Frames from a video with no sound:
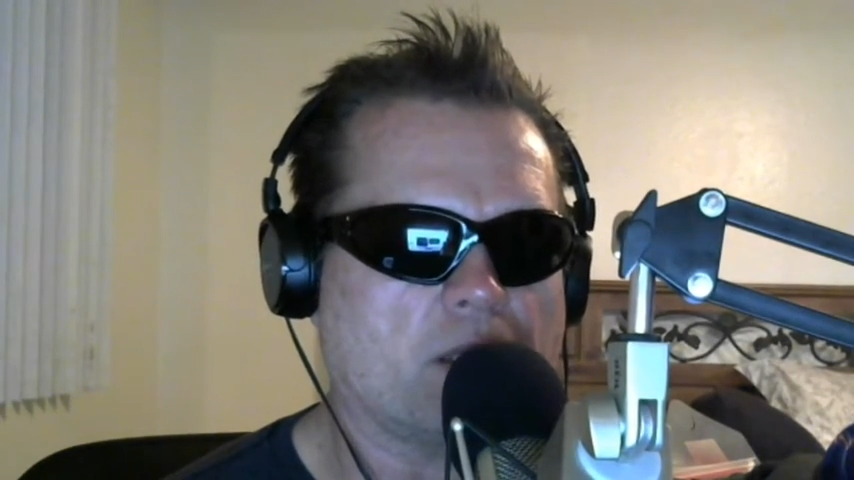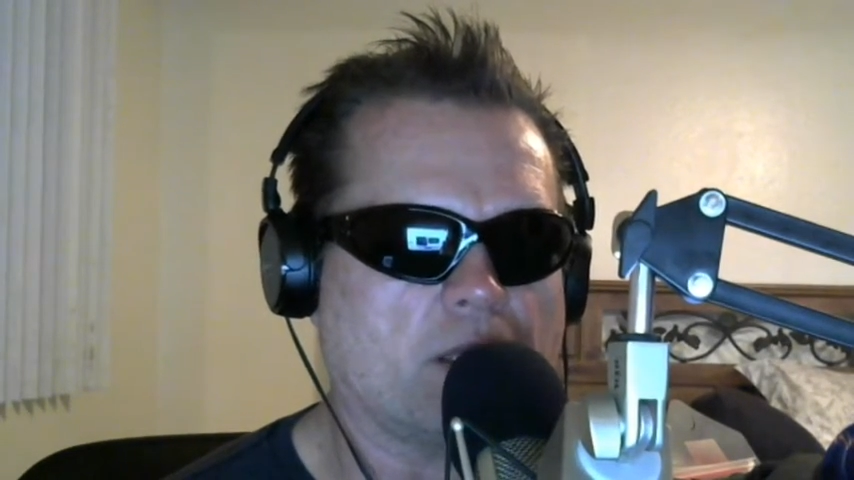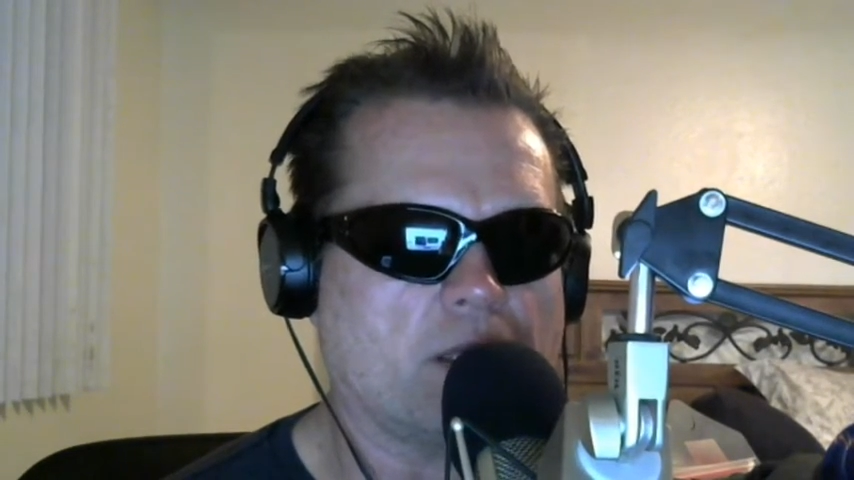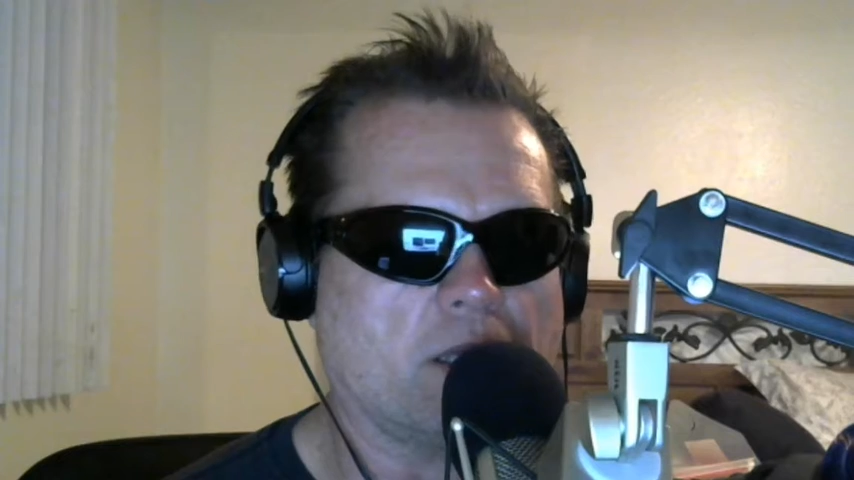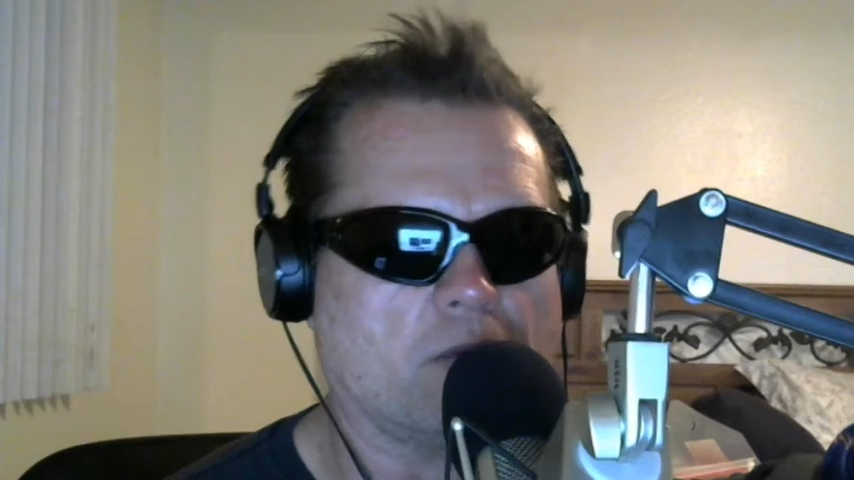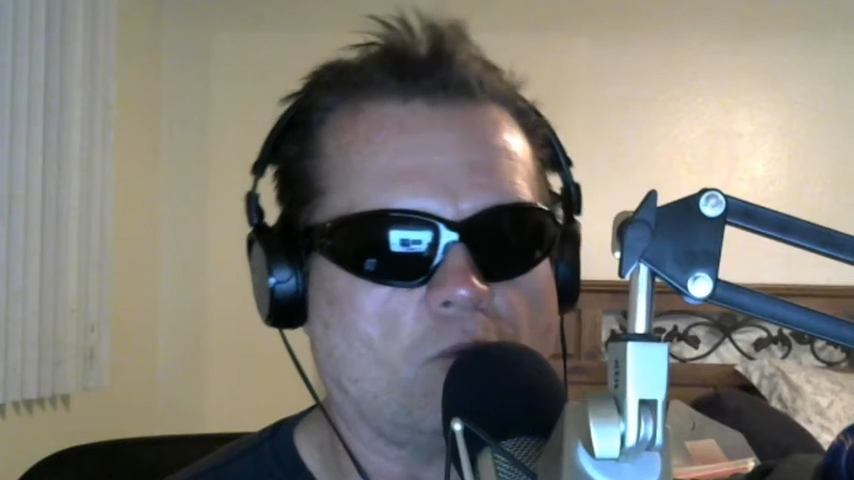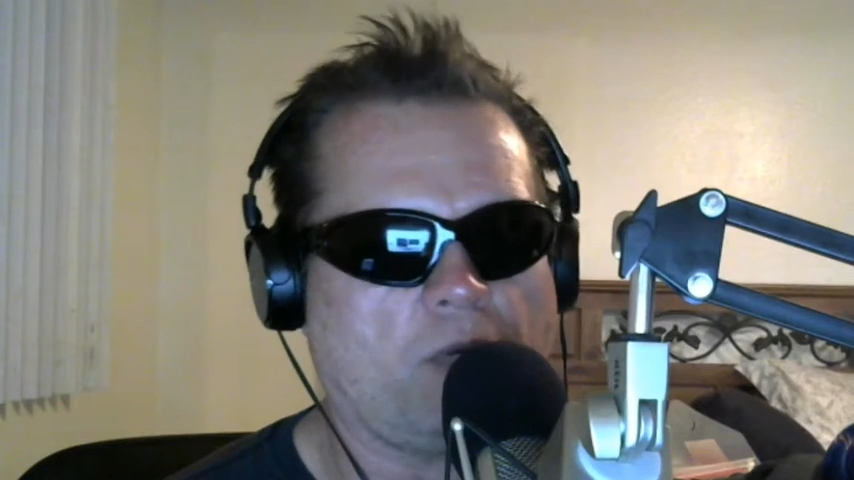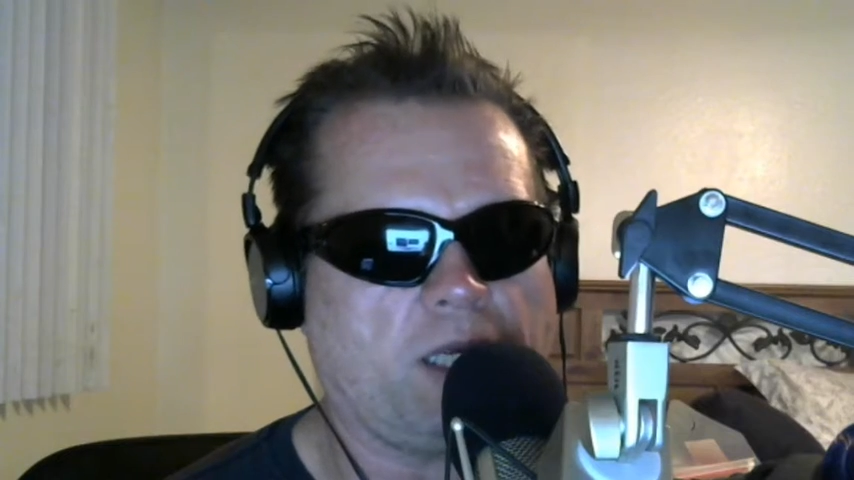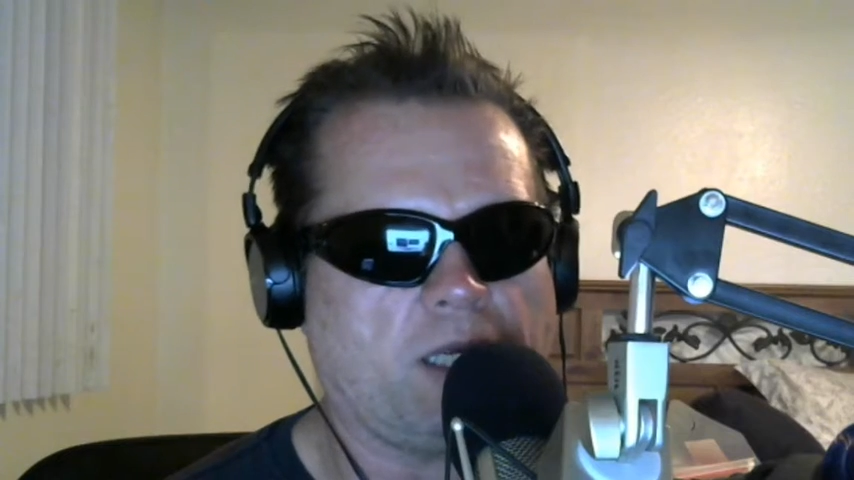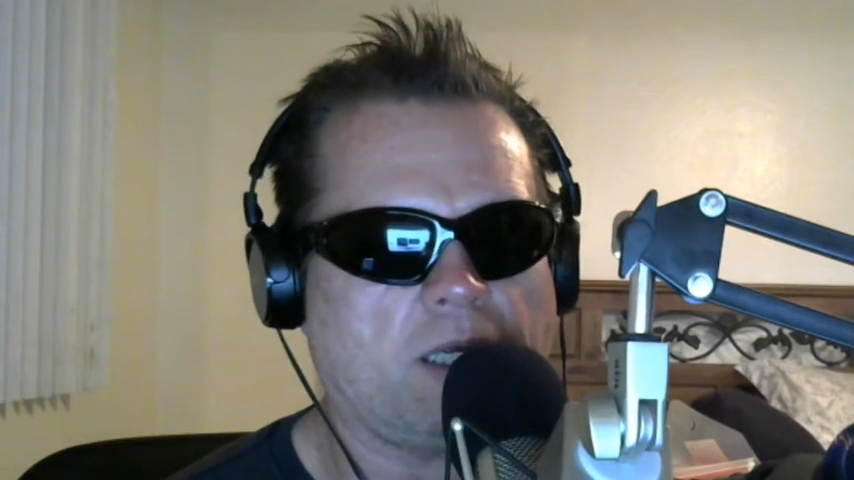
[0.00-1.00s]
and then
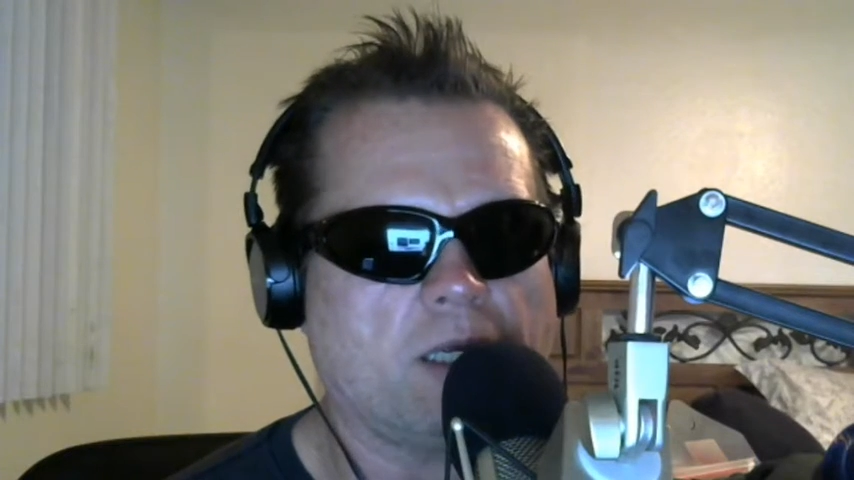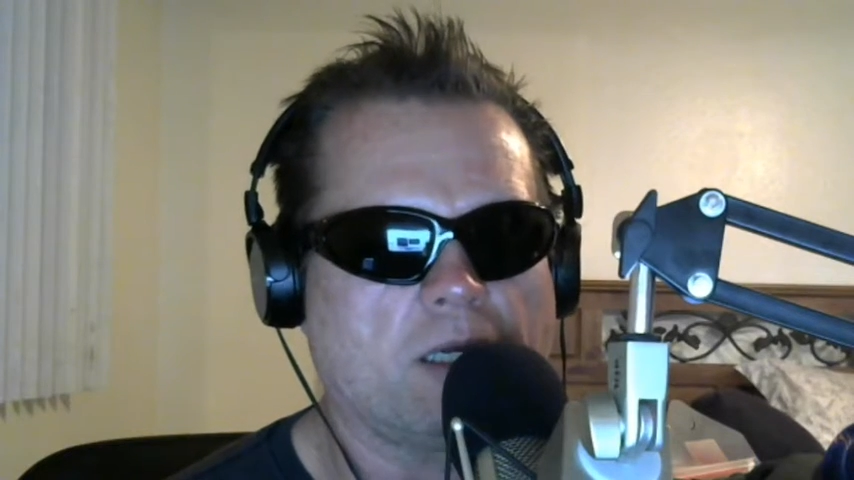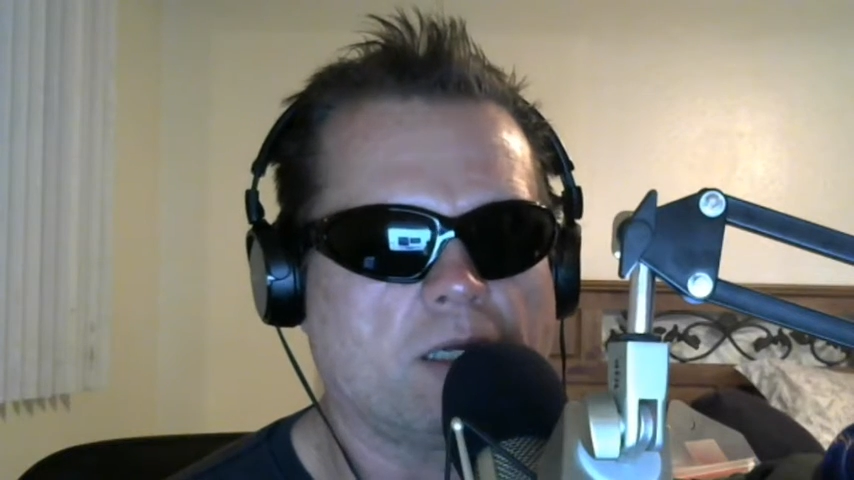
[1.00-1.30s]
we